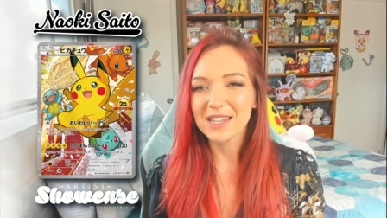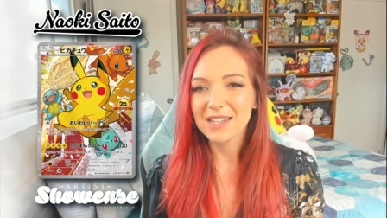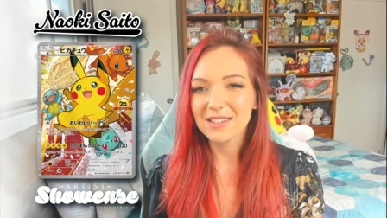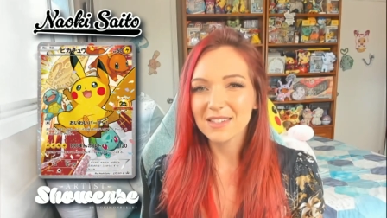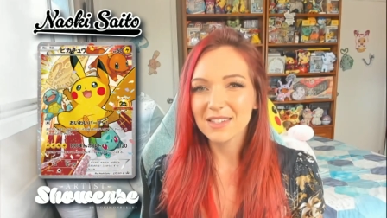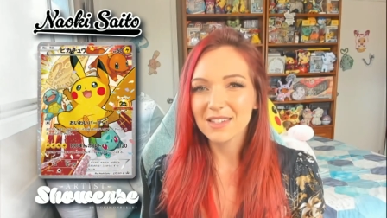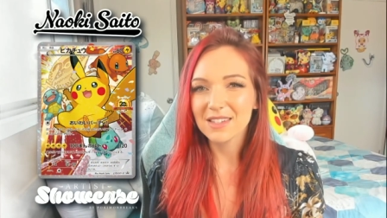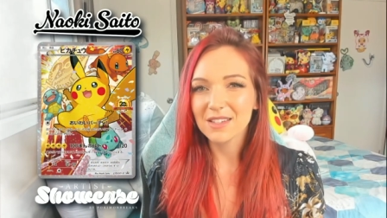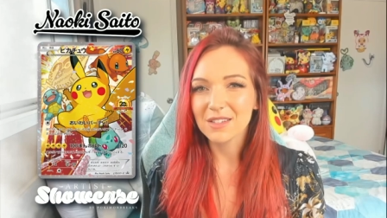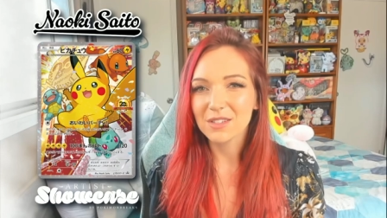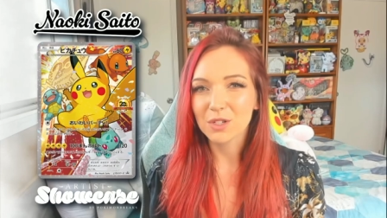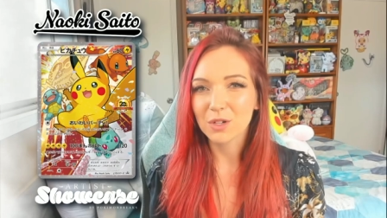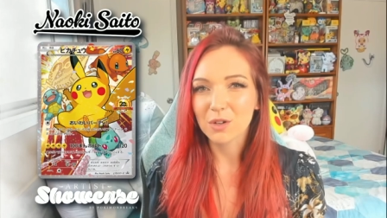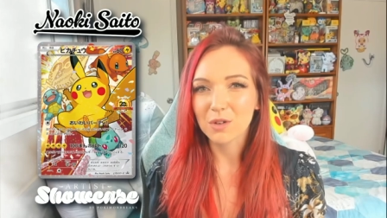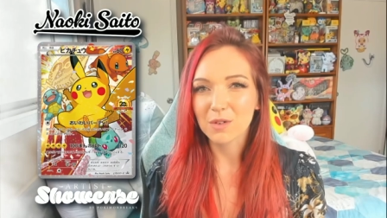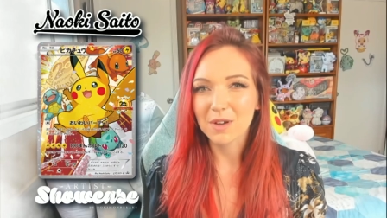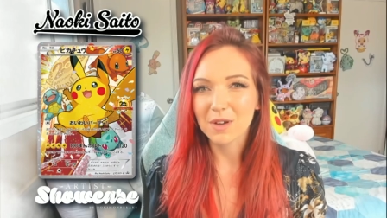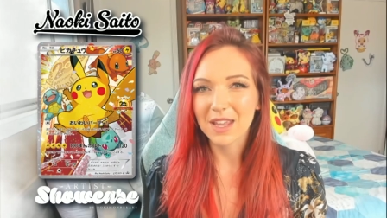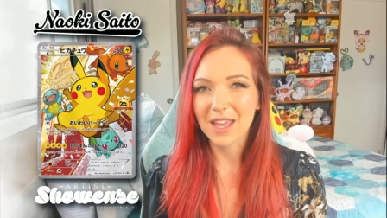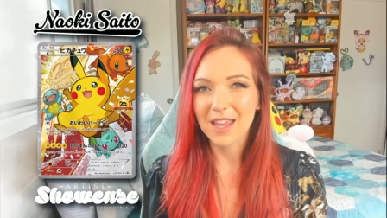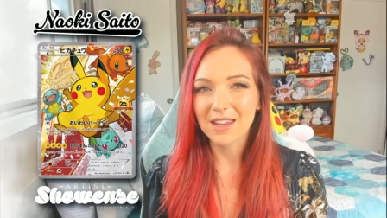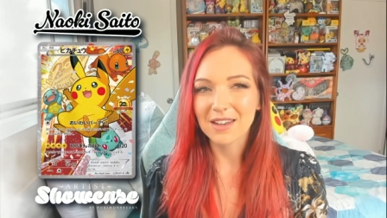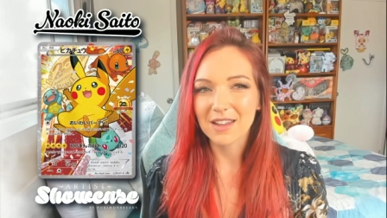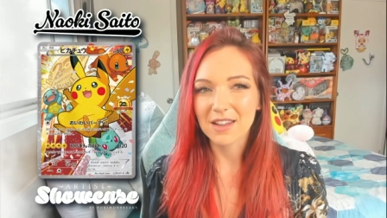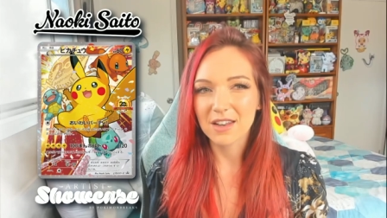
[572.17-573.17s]
easy to
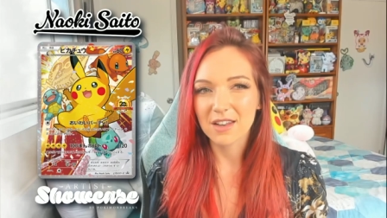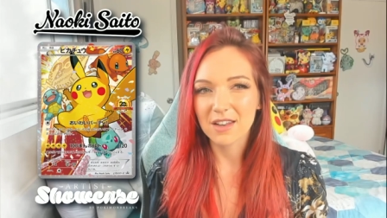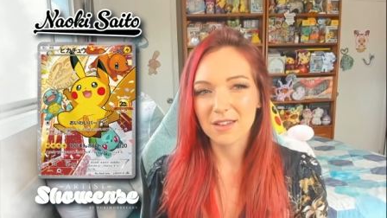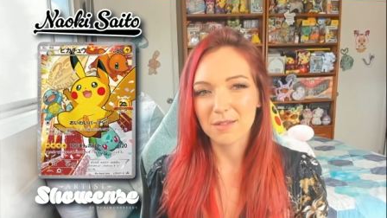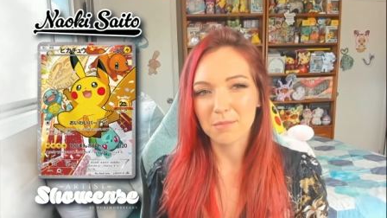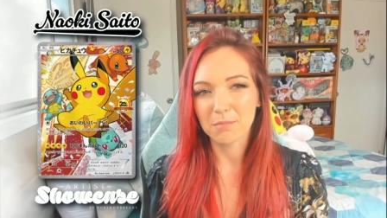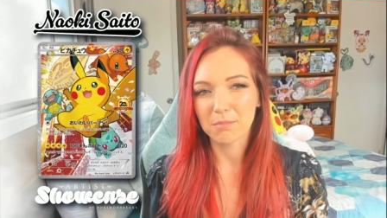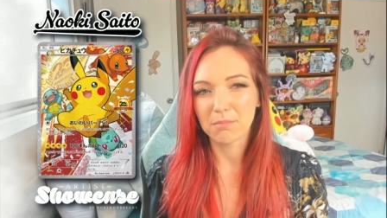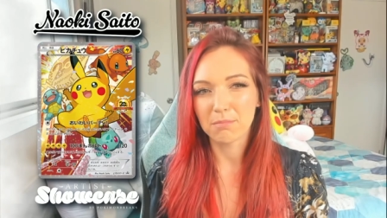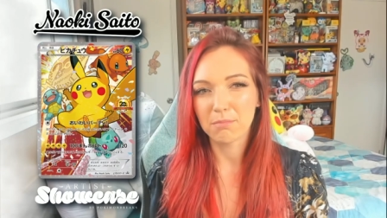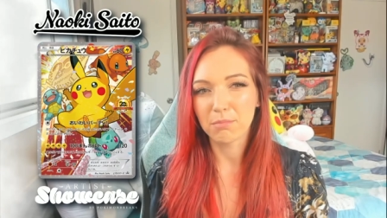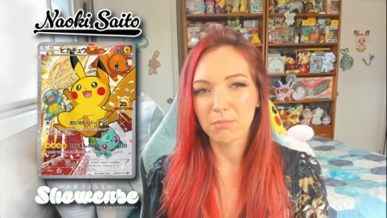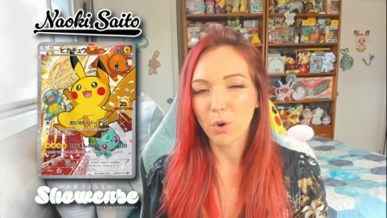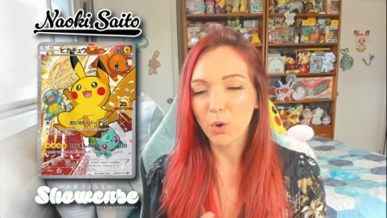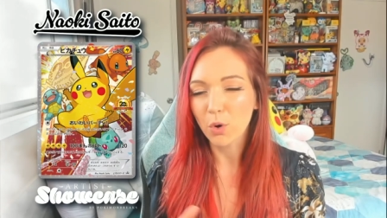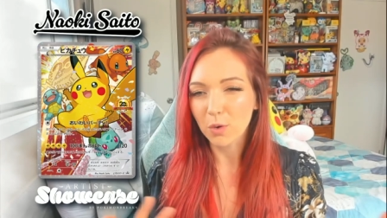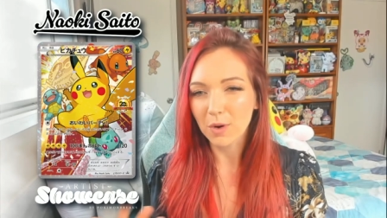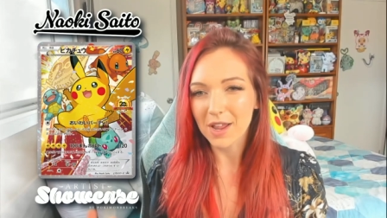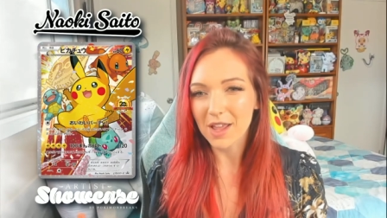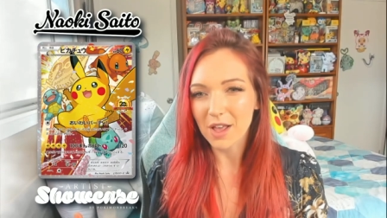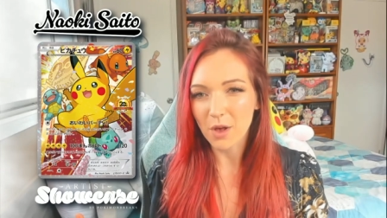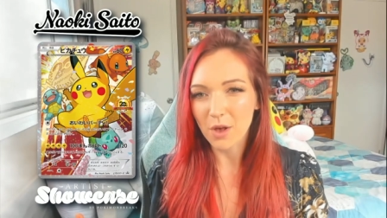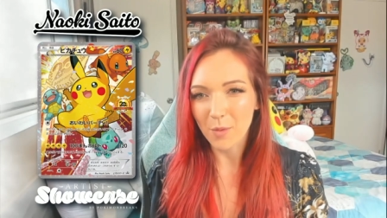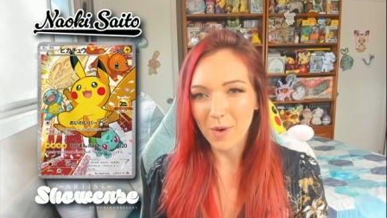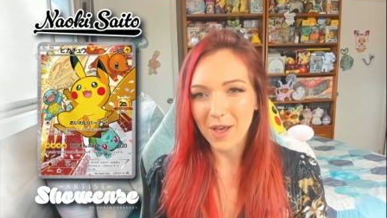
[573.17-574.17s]
create in a
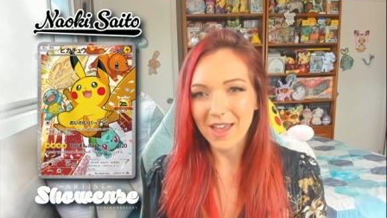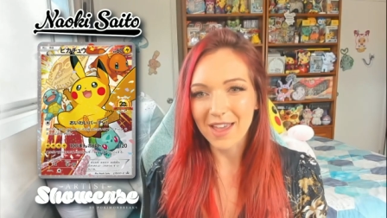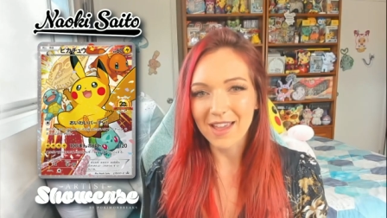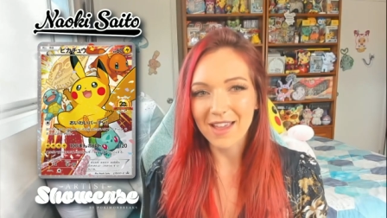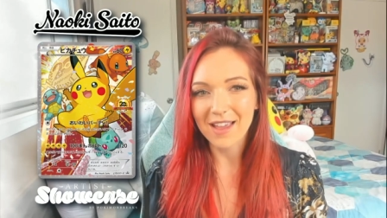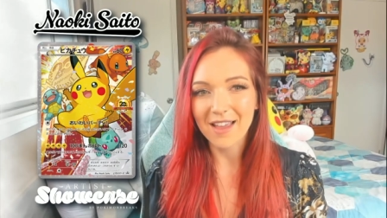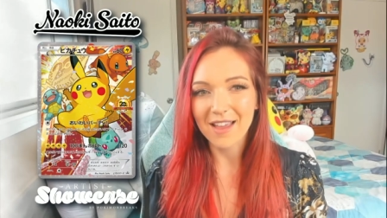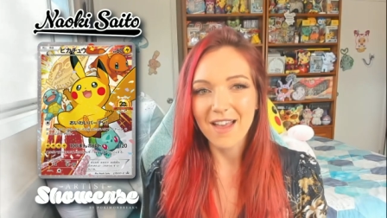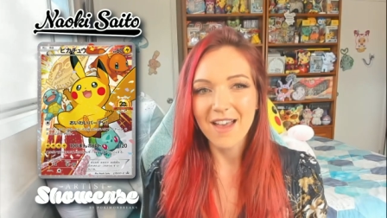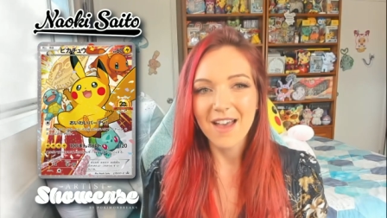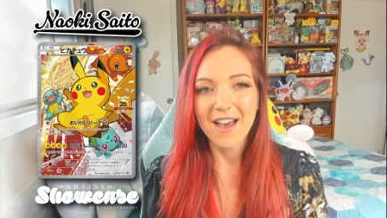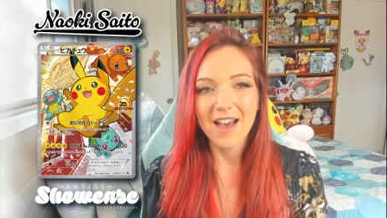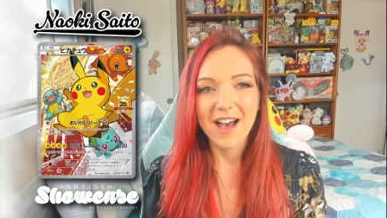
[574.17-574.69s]
boring way,